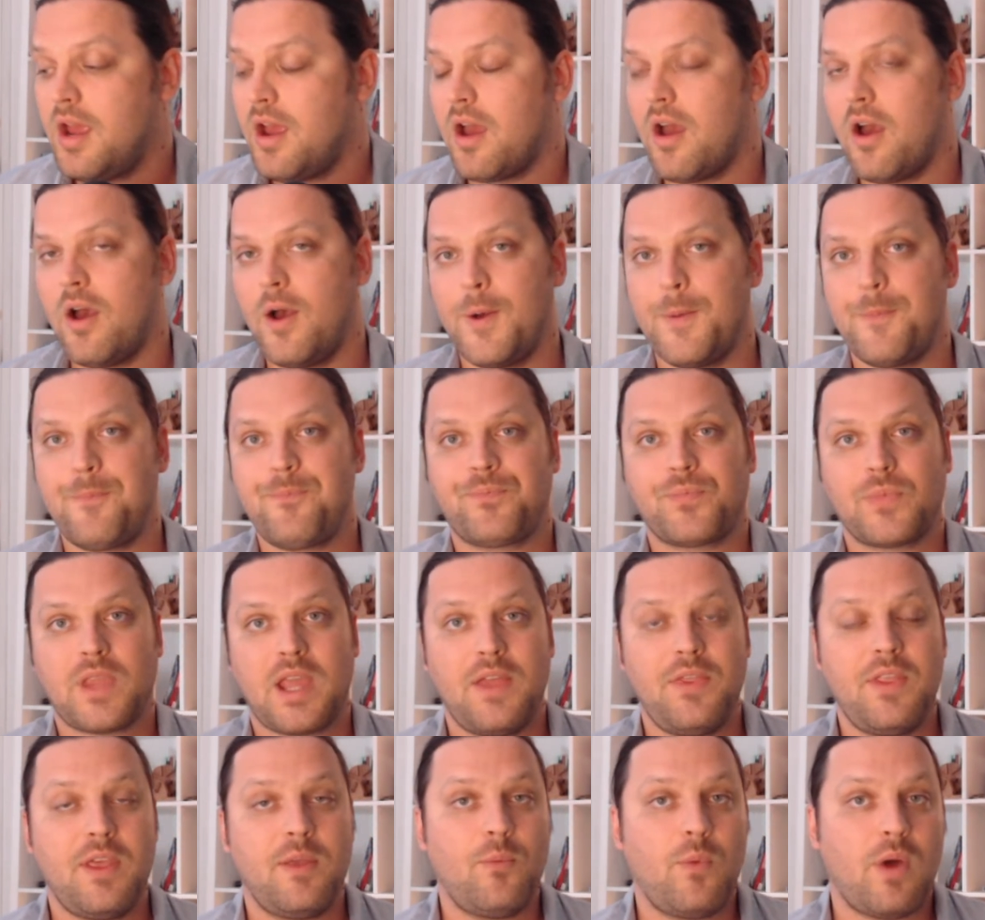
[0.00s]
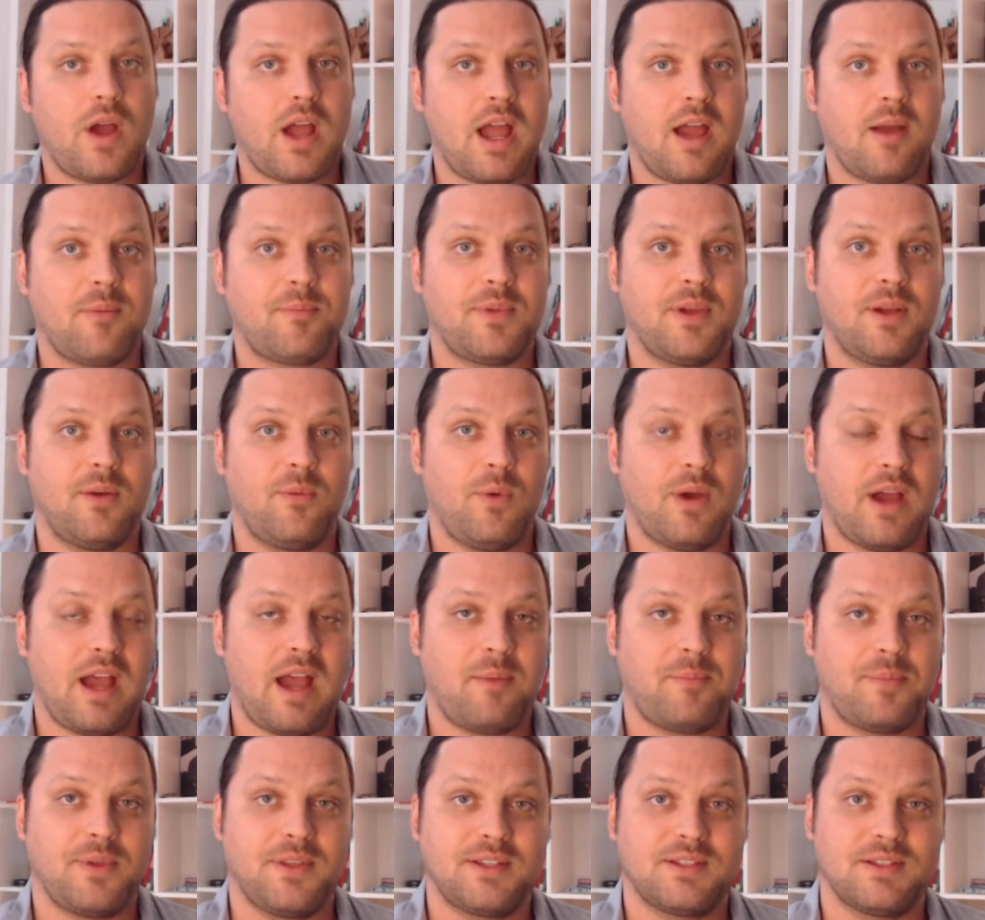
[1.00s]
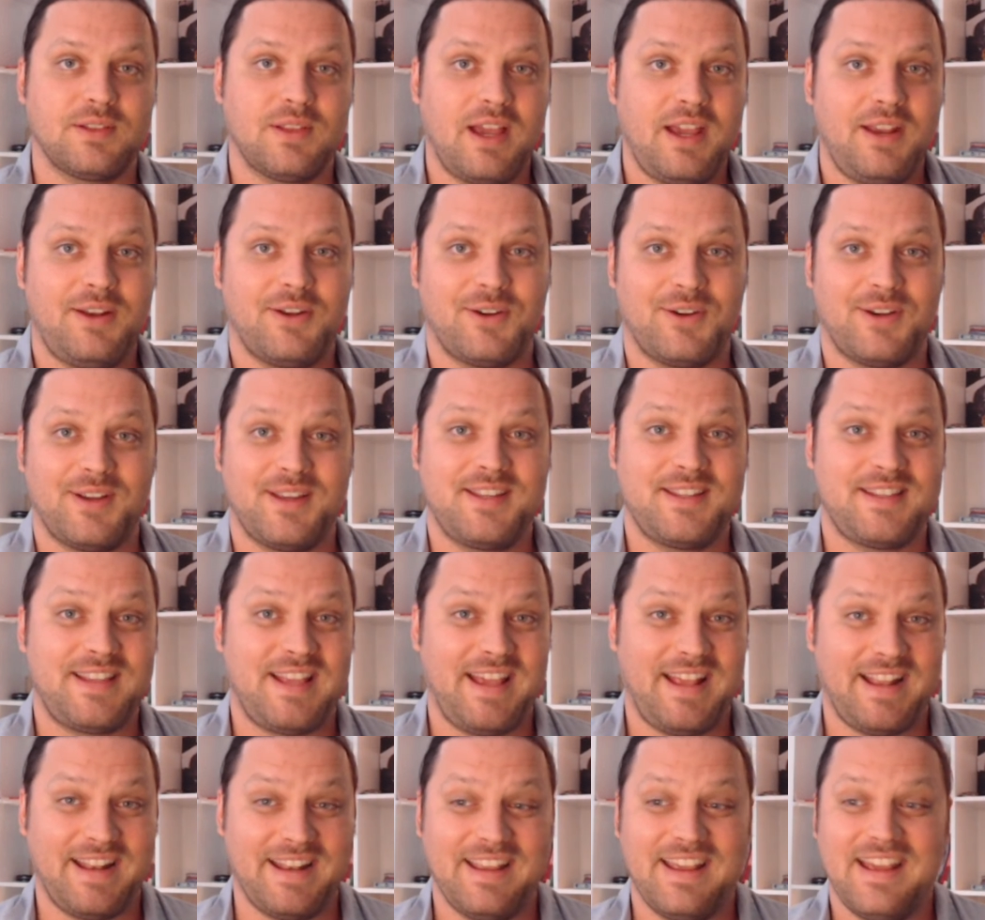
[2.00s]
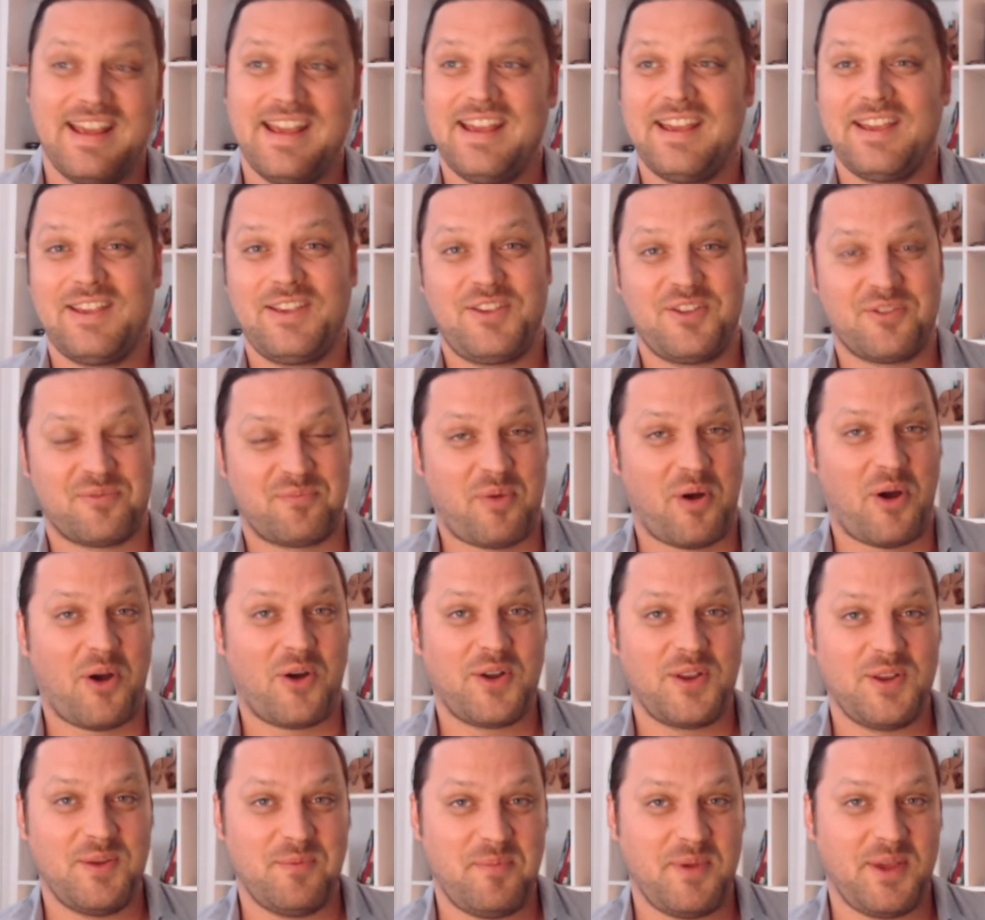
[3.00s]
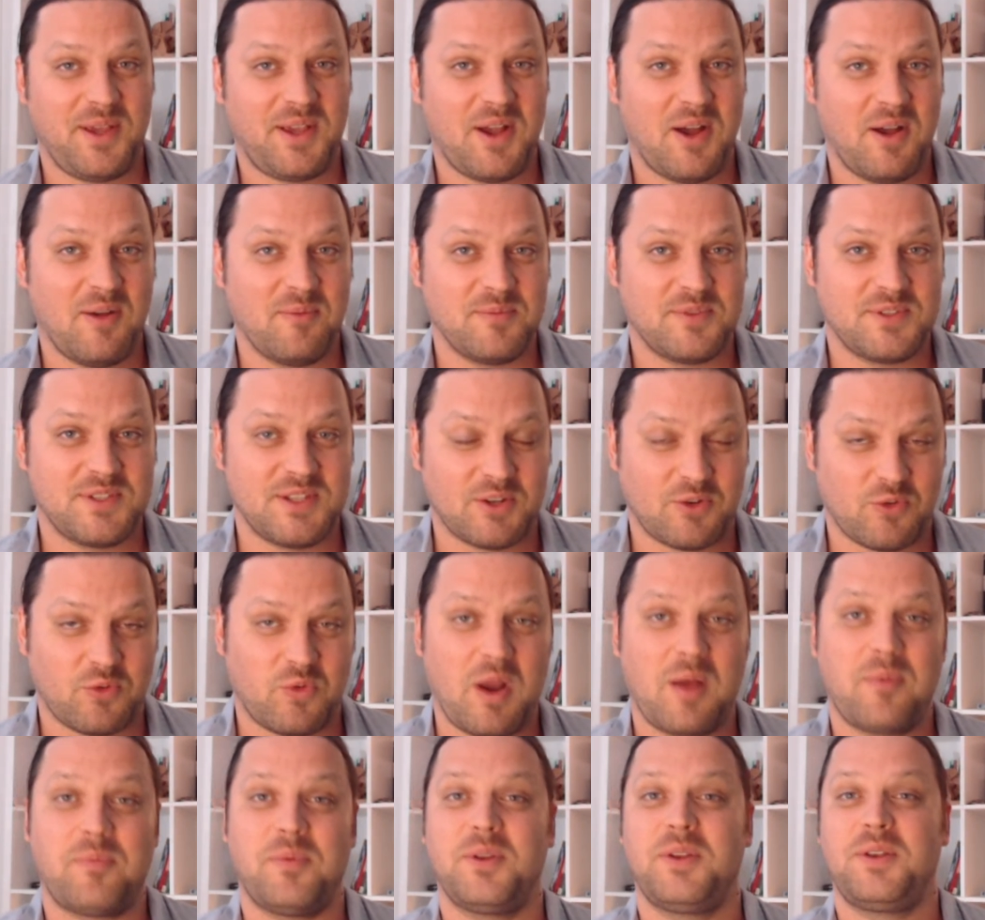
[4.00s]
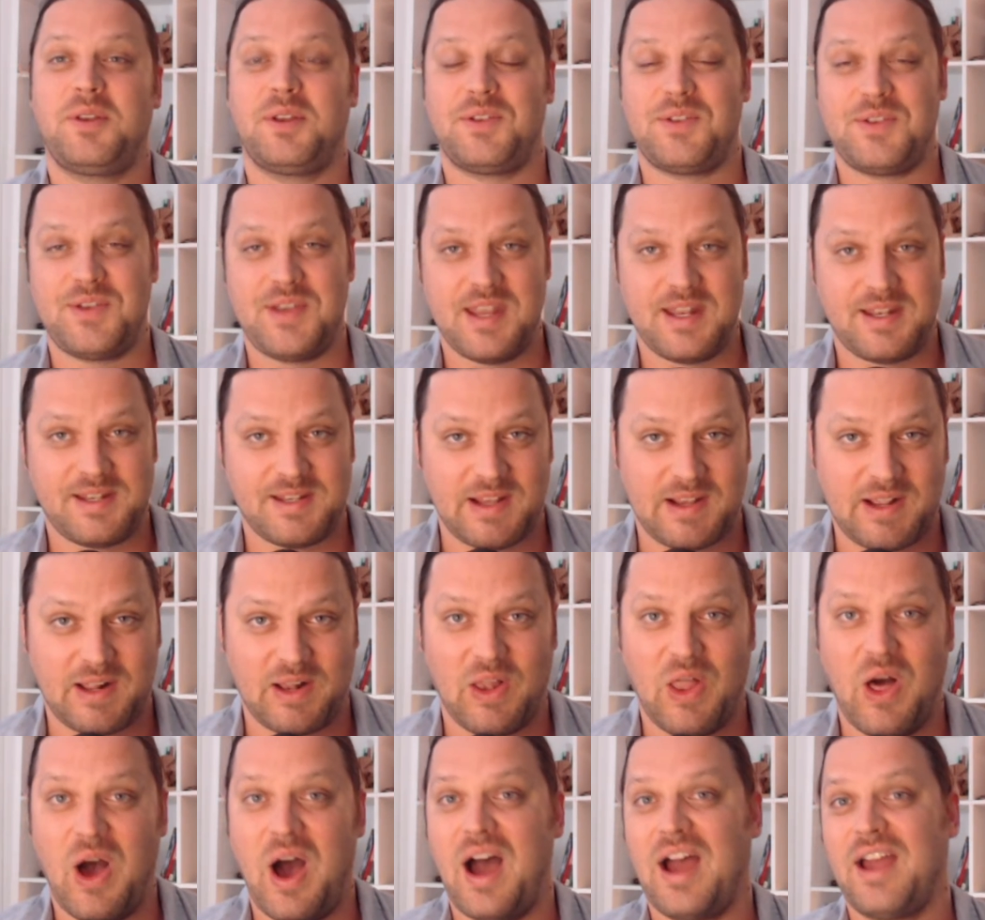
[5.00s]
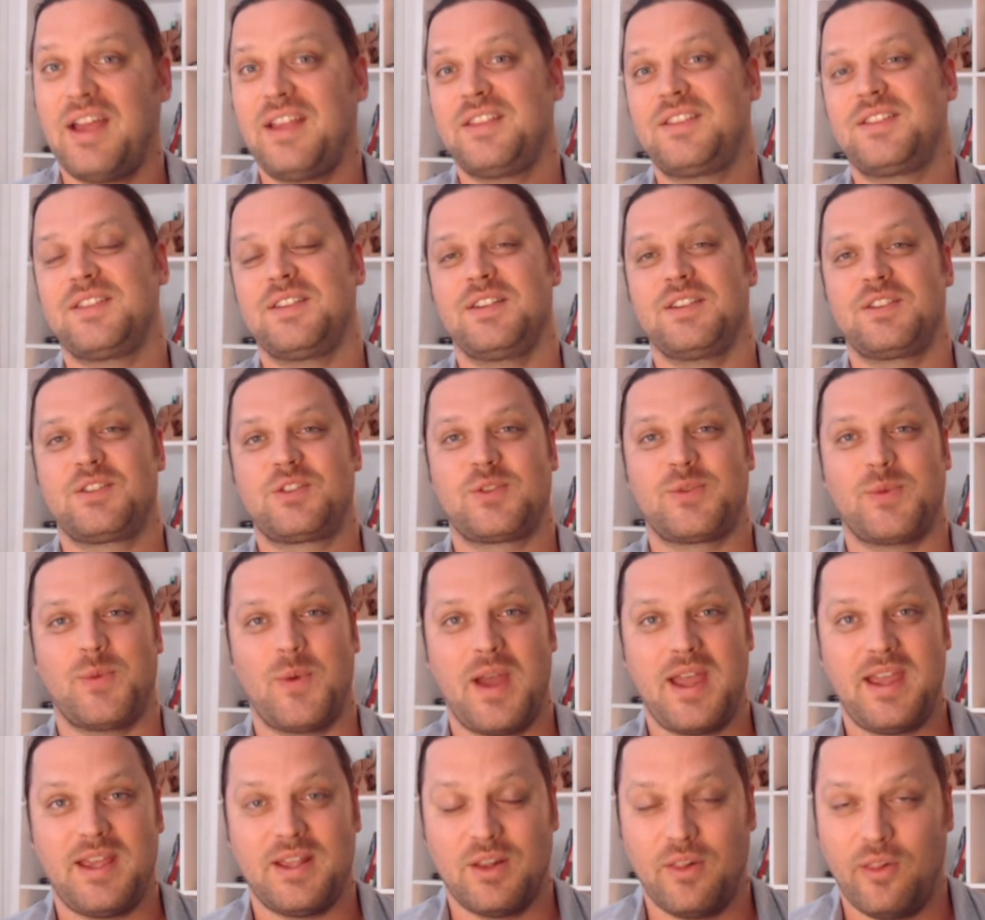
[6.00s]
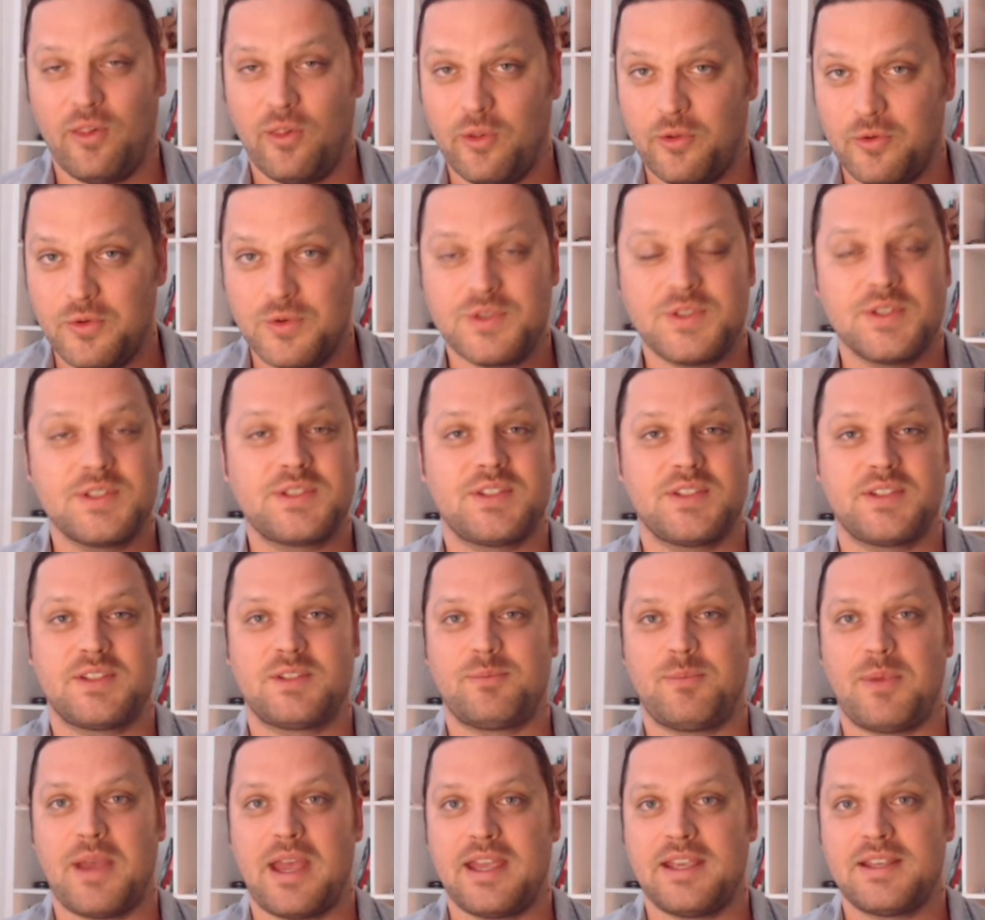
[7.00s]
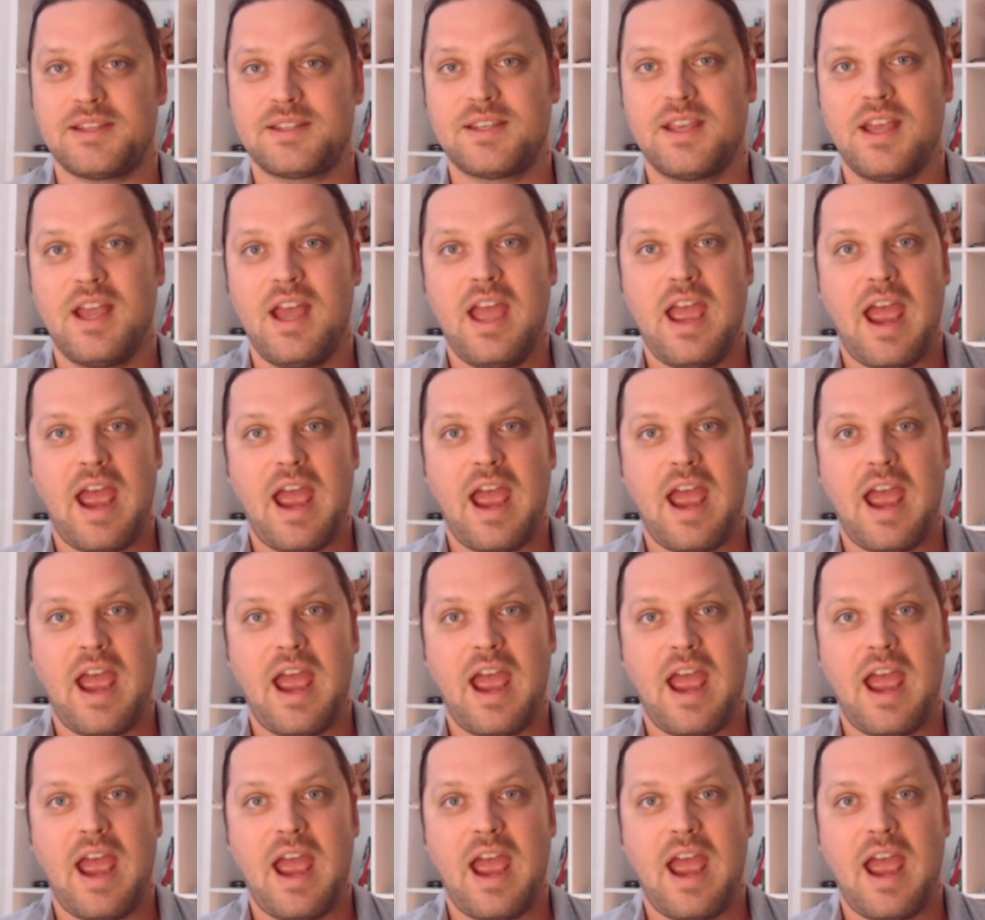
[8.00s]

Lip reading: And then what happens later is then your party becomes decrepit, it declines in its sway, it loses its base,